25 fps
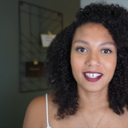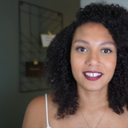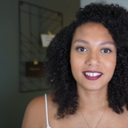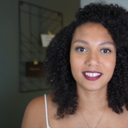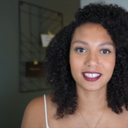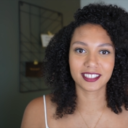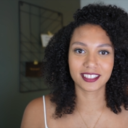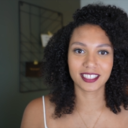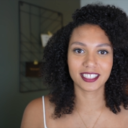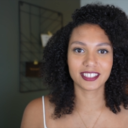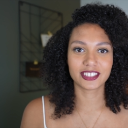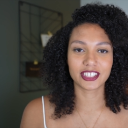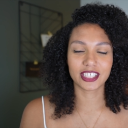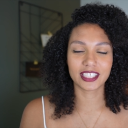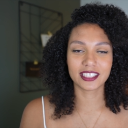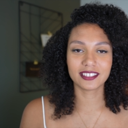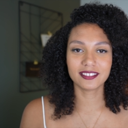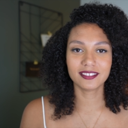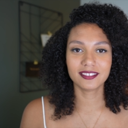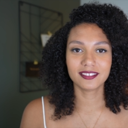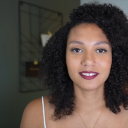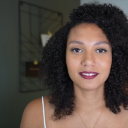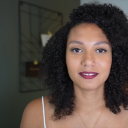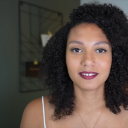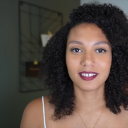
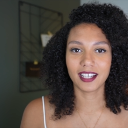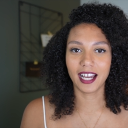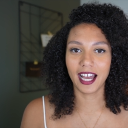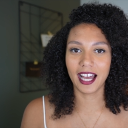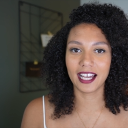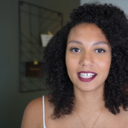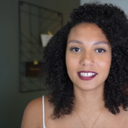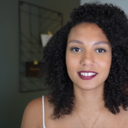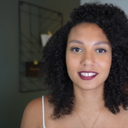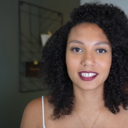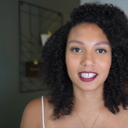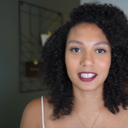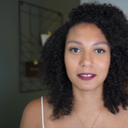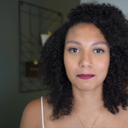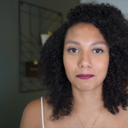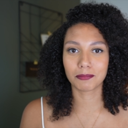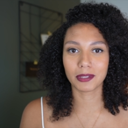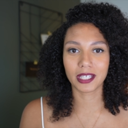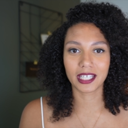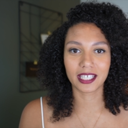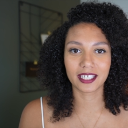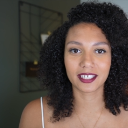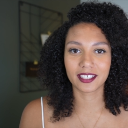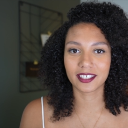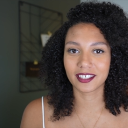decision and a
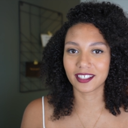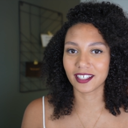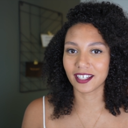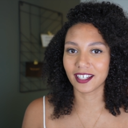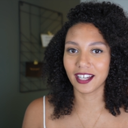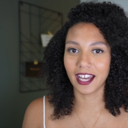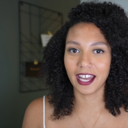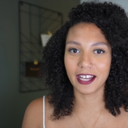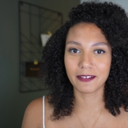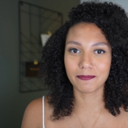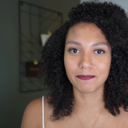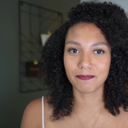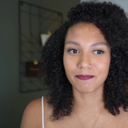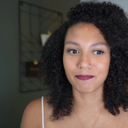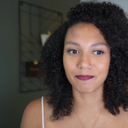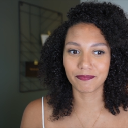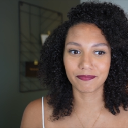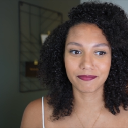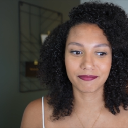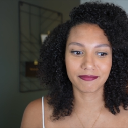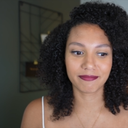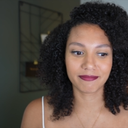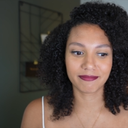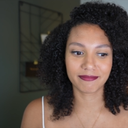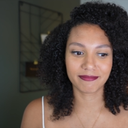big, um,
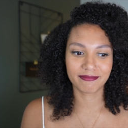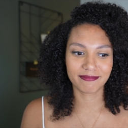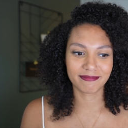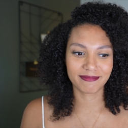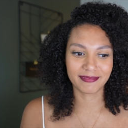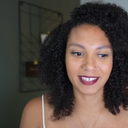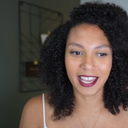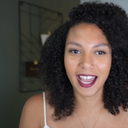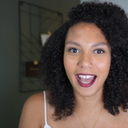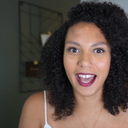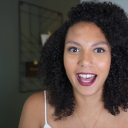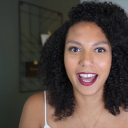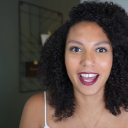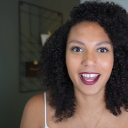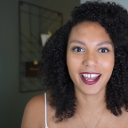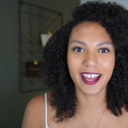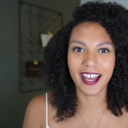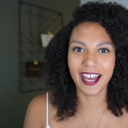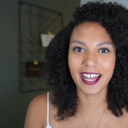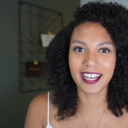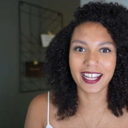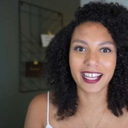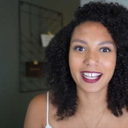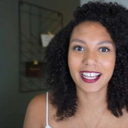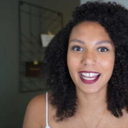yeah,
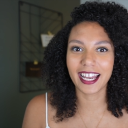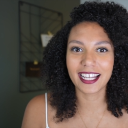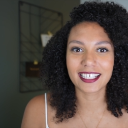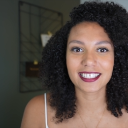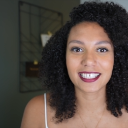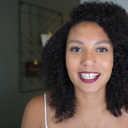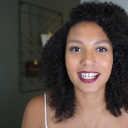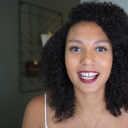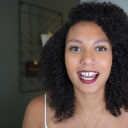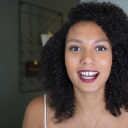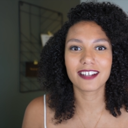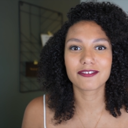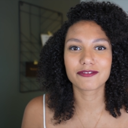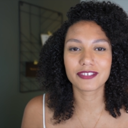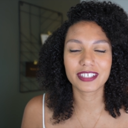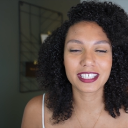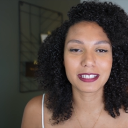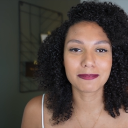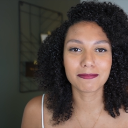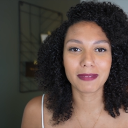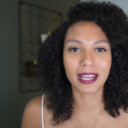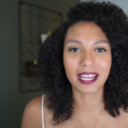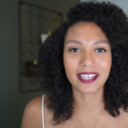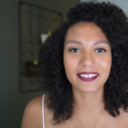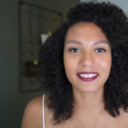and I guess I can't
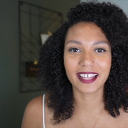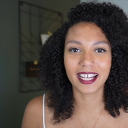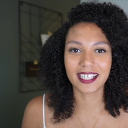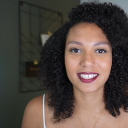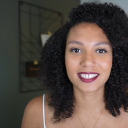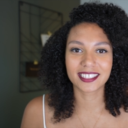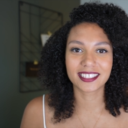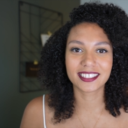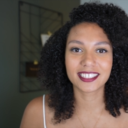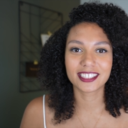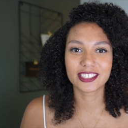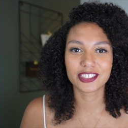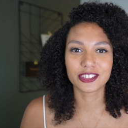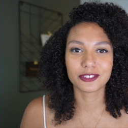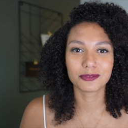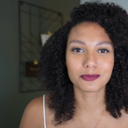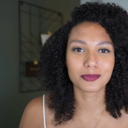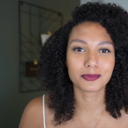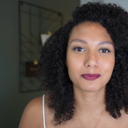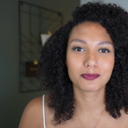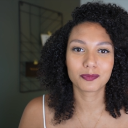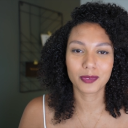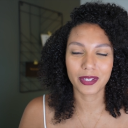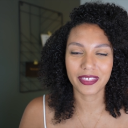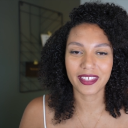really make that
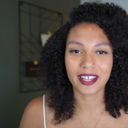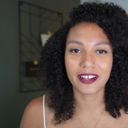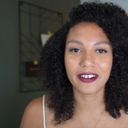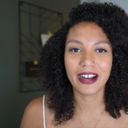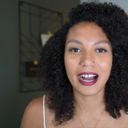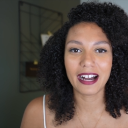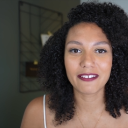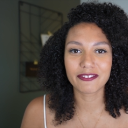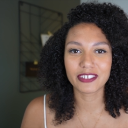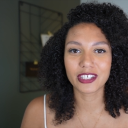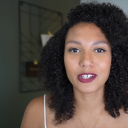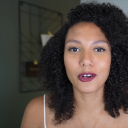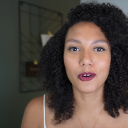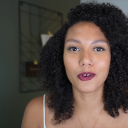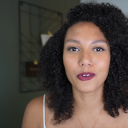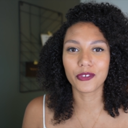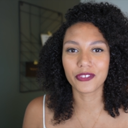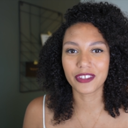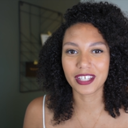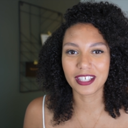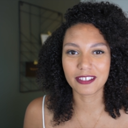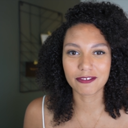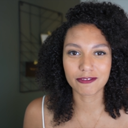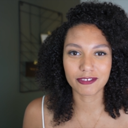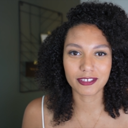decision without having all
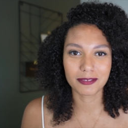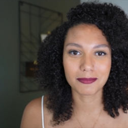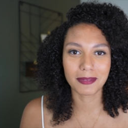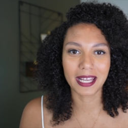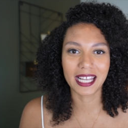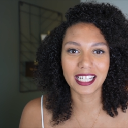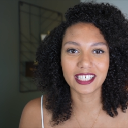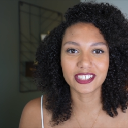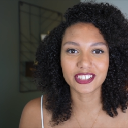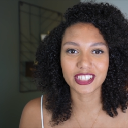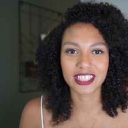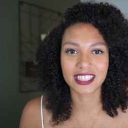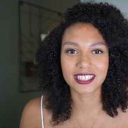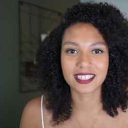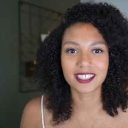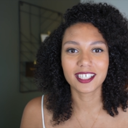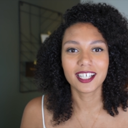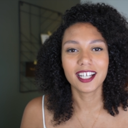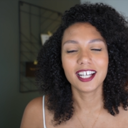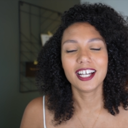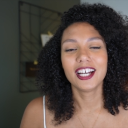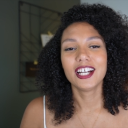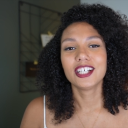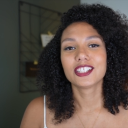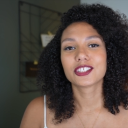the information.
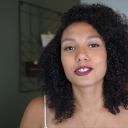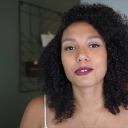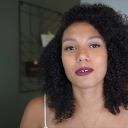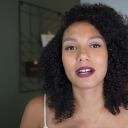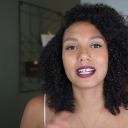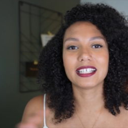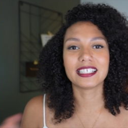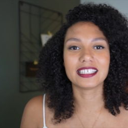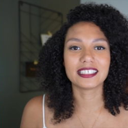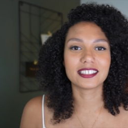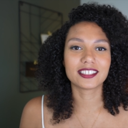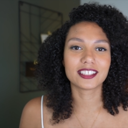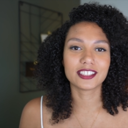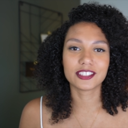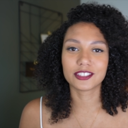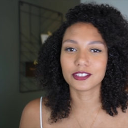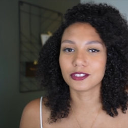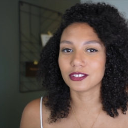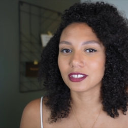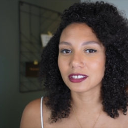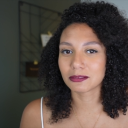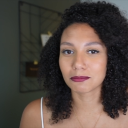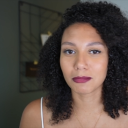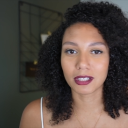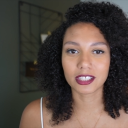So I need to
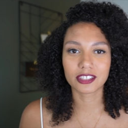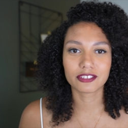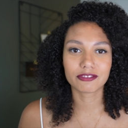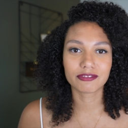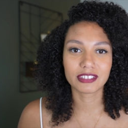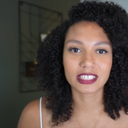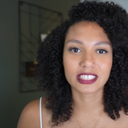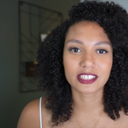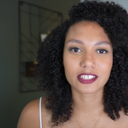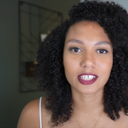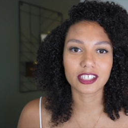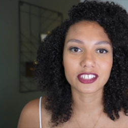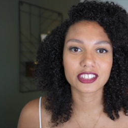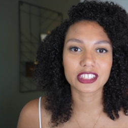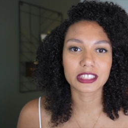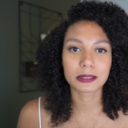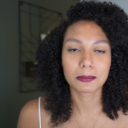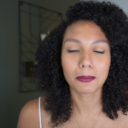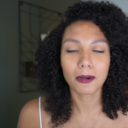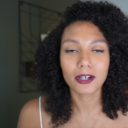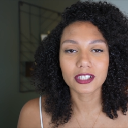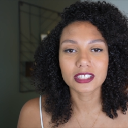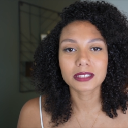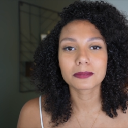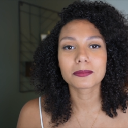do as much research as
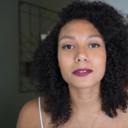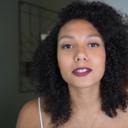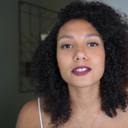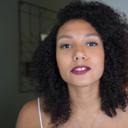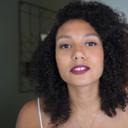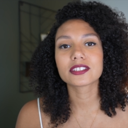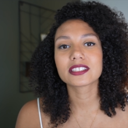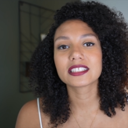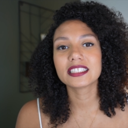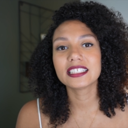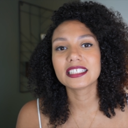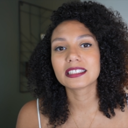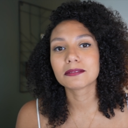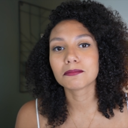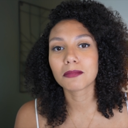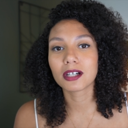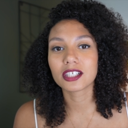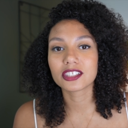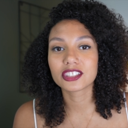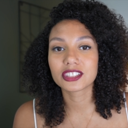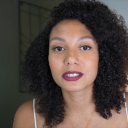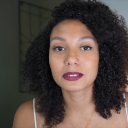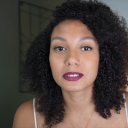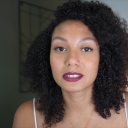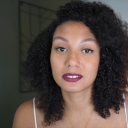possible, see as
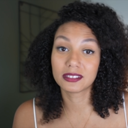much